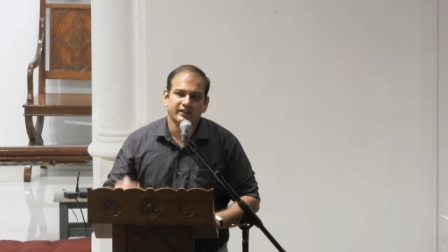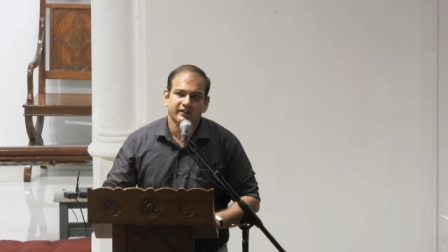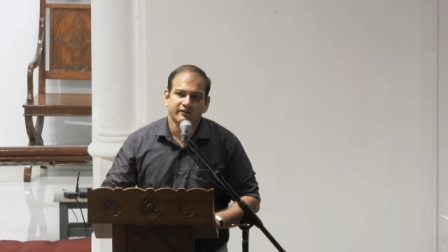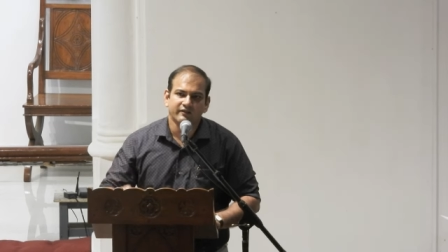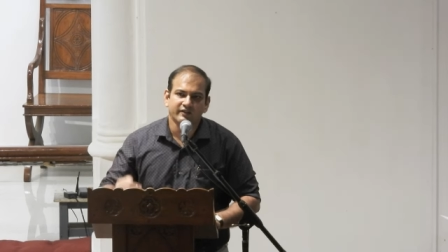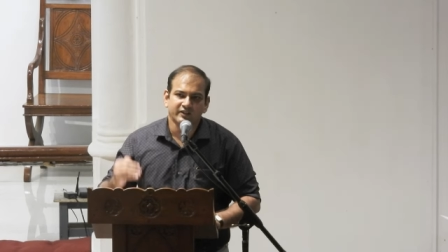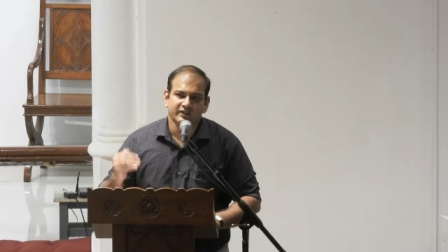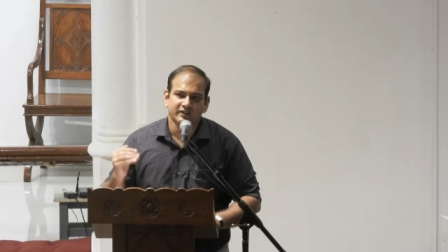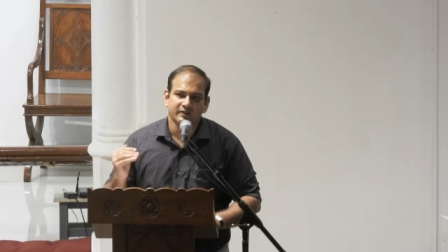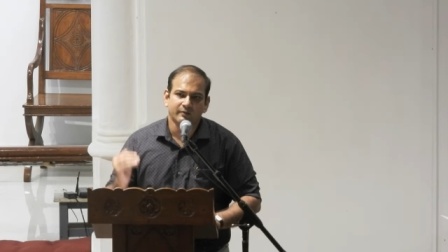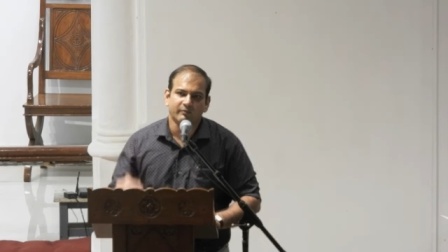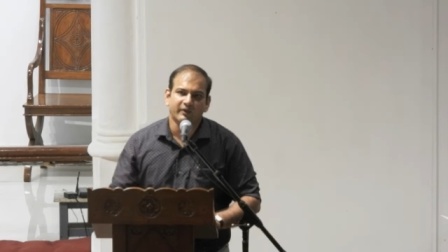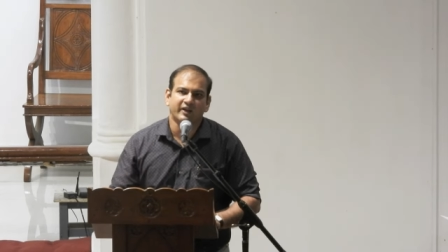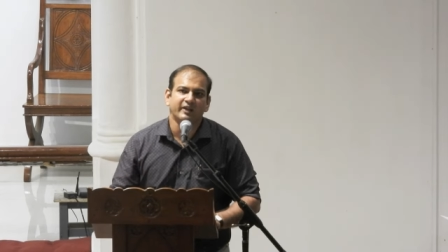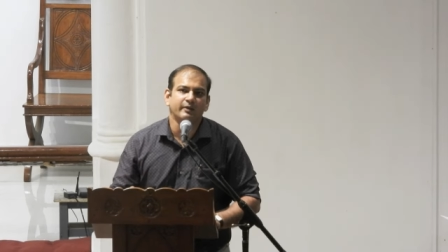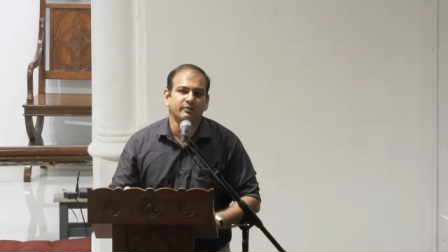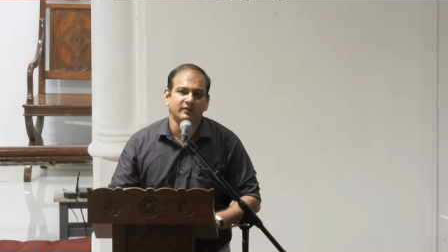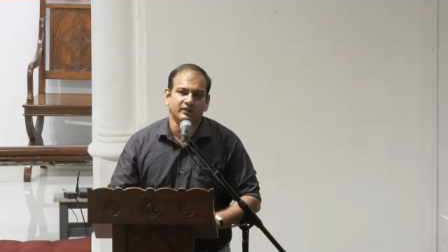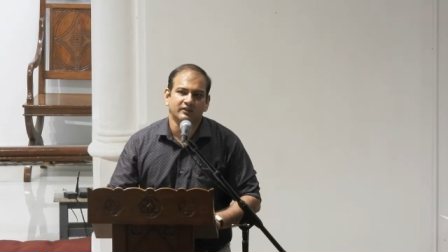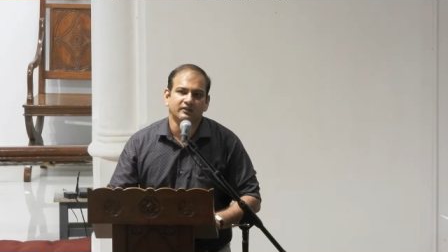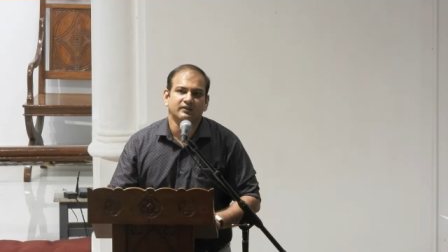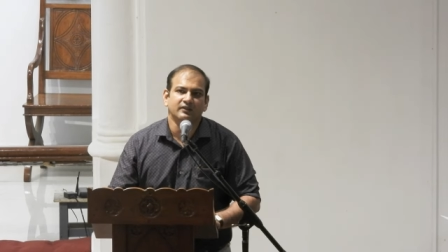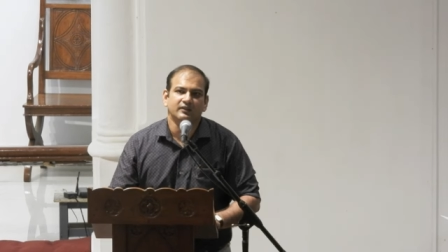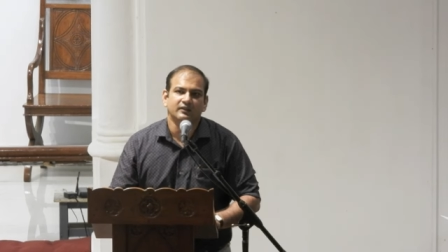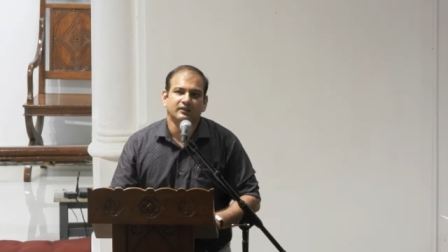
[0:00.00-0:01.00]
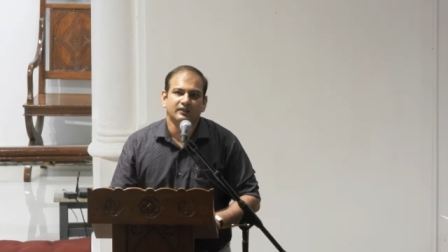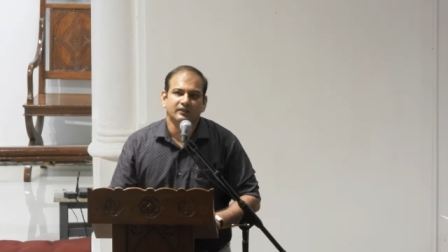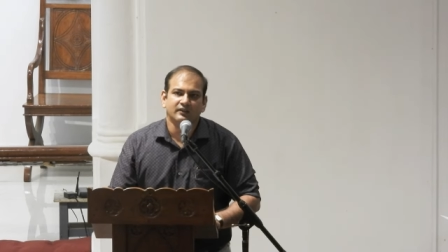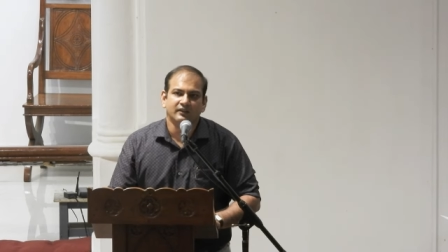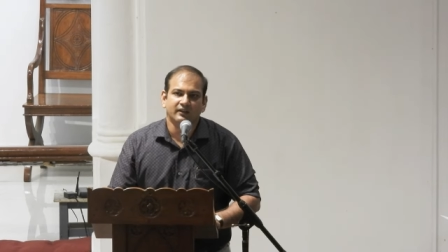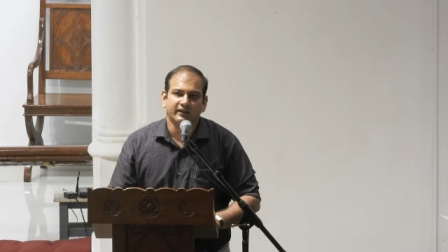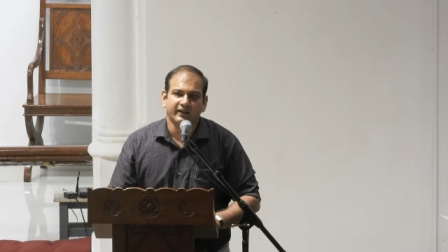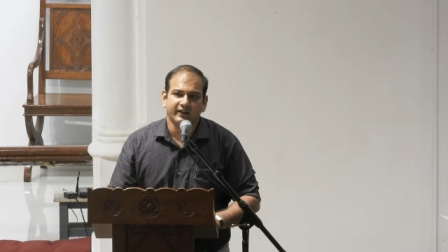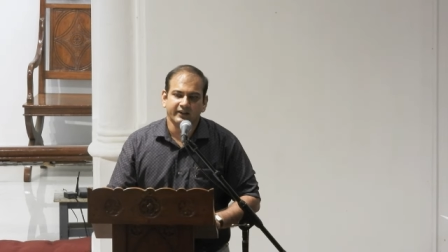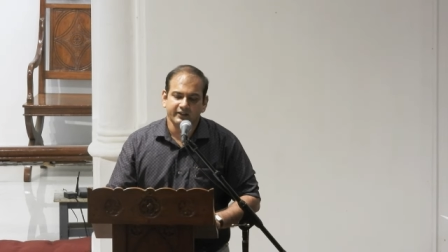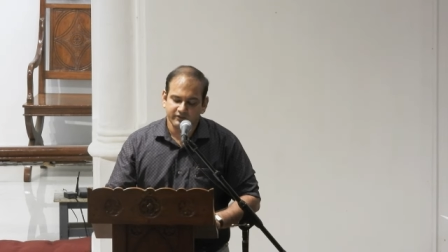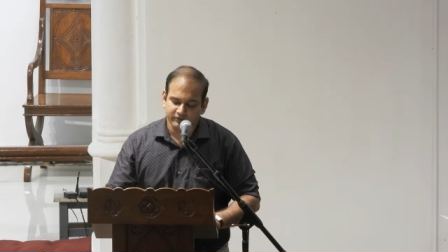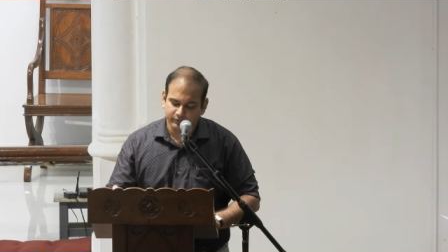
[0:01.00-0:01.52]
given in the Bible
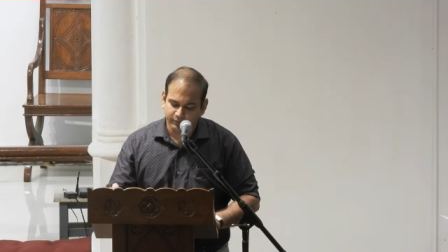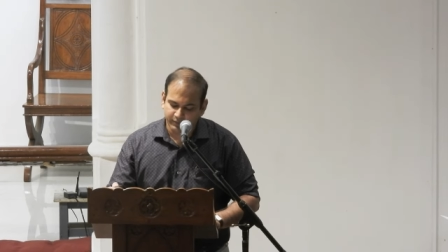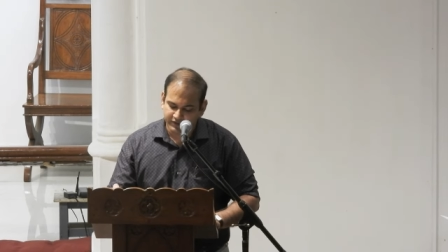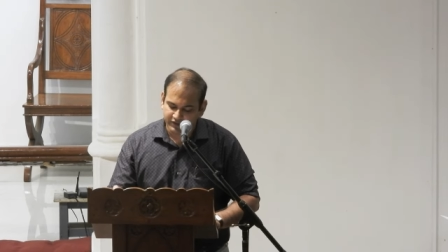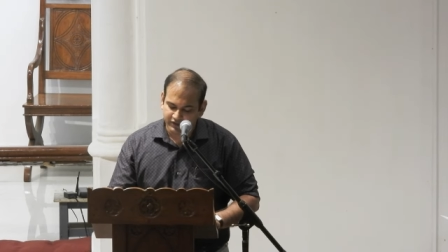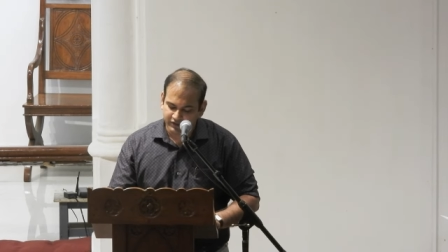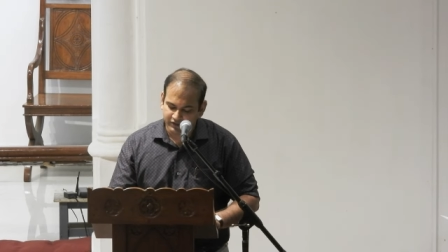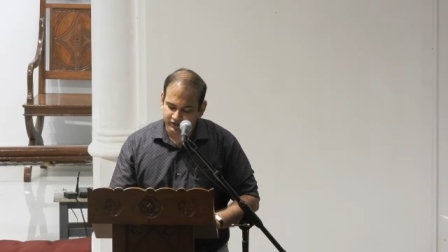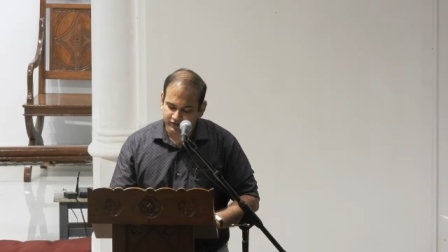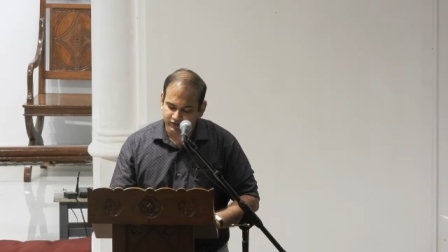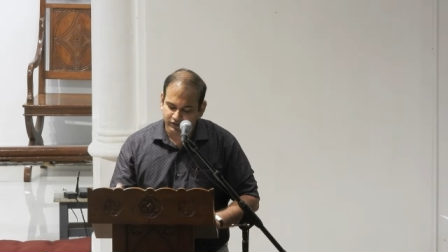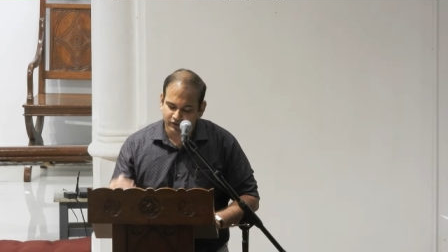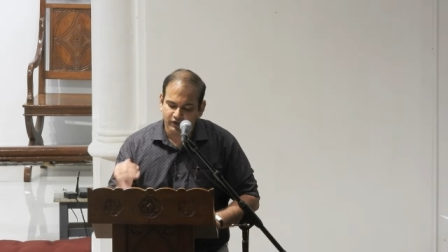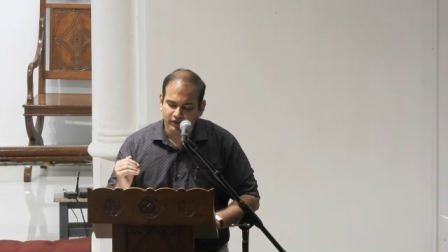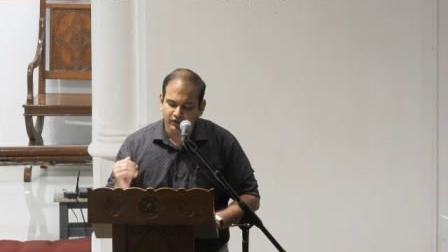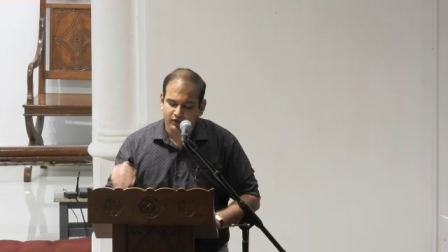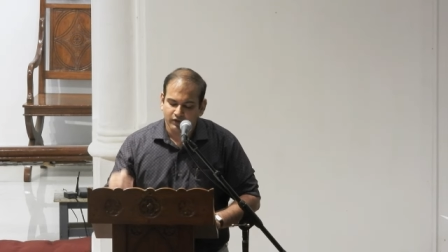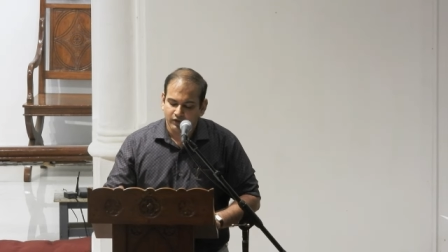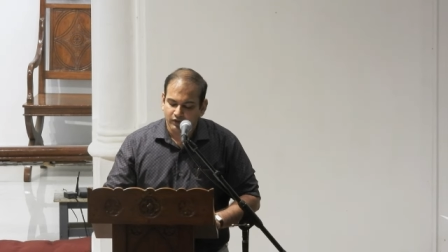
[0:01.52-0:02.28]
right, which is